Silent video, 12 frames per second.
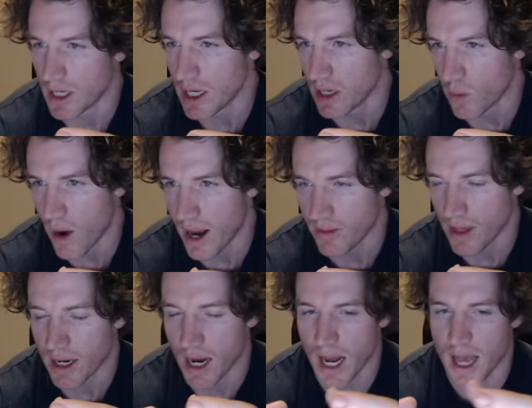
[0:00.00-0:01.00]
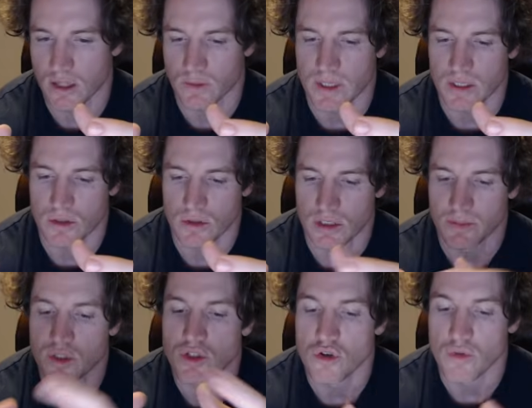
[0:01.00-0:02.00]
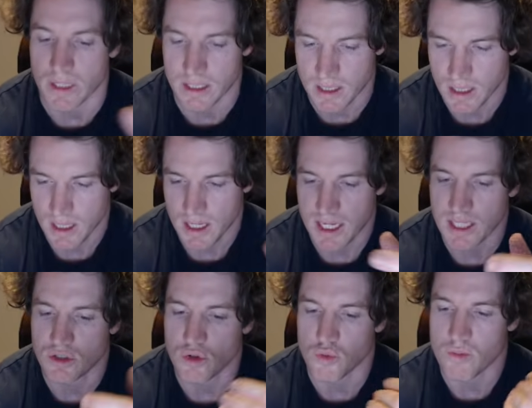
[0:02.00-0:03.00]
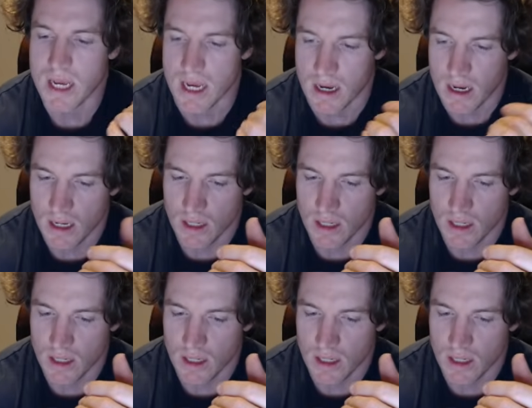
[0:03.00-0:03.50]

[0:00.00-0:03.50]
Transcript: a way that allows me to subsume it into me.